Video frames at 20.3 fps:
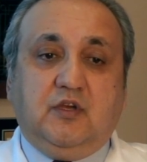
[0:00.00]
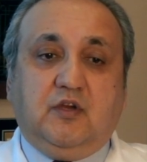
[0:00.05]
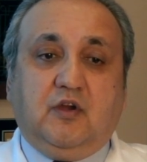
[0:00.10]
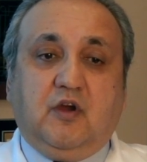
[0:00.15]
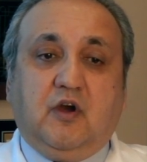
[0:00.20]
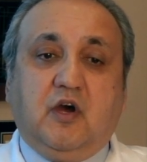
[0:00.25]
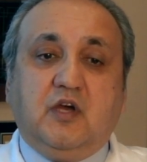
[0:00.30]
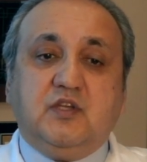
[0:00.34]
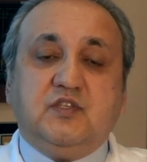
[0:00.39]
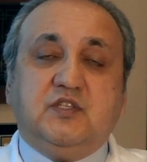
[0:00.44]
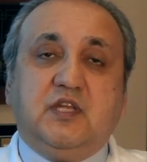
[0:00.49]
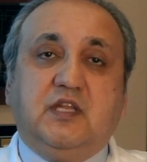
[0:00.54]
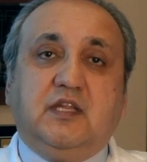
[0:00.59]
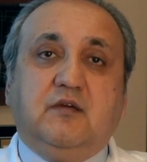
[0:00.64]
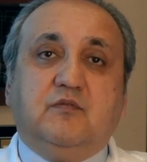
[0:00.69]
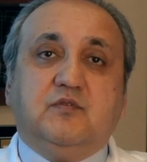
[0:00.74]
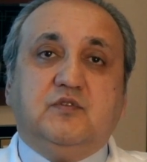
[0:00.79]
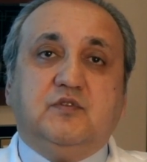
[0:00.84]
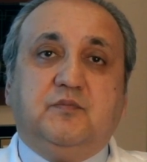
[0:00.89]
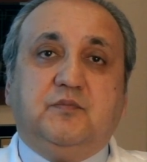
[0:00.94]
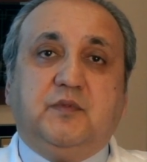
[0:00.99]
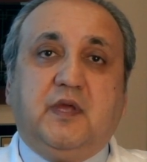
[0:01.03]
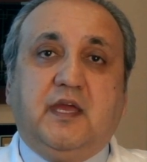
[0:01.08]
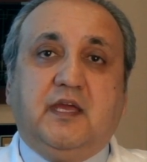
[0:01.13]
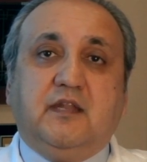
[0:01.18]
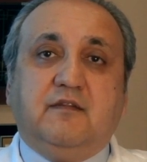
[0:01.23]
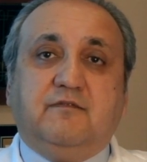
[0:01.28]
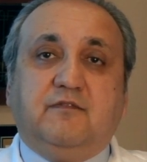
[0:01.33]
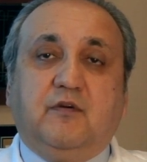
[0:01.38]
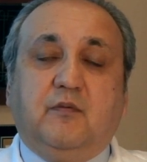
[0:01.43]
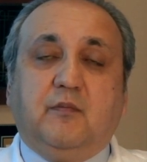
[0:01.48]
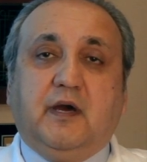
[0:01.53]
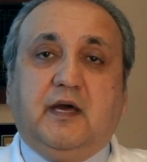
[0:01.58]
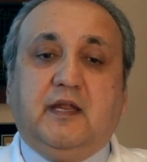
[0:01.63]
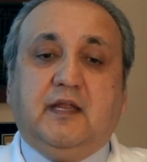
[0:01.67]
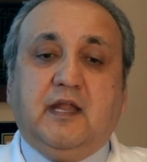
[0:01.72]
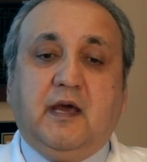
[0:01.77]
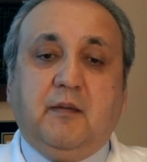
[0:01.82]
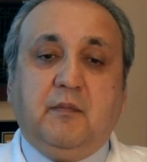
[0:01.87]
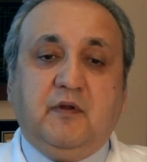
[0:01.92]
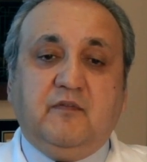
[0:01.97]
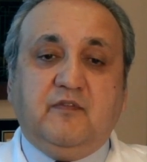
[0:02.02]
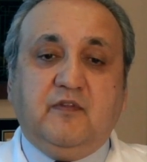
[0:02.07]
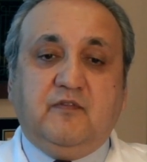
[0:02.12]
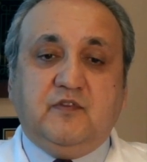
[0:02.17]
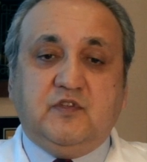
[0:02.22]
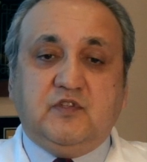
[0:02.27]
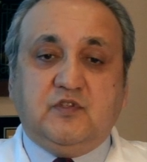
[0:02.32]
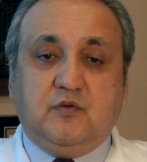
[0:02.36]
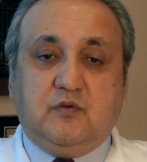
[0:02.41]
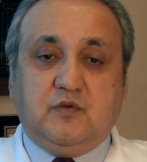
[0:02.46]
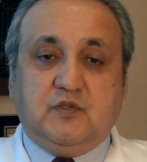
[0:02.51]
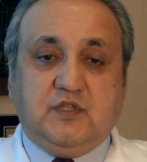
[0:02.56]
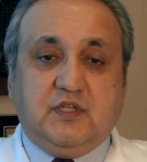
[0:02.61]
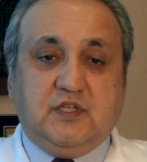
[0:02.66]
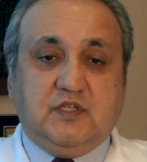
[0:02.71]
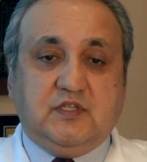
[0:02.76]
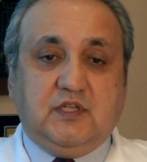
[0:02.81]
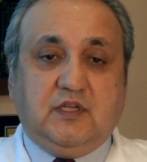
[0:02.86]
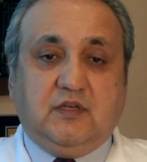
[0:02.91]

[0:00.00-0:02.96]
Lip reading: Cost data was obtained from a number of different sources,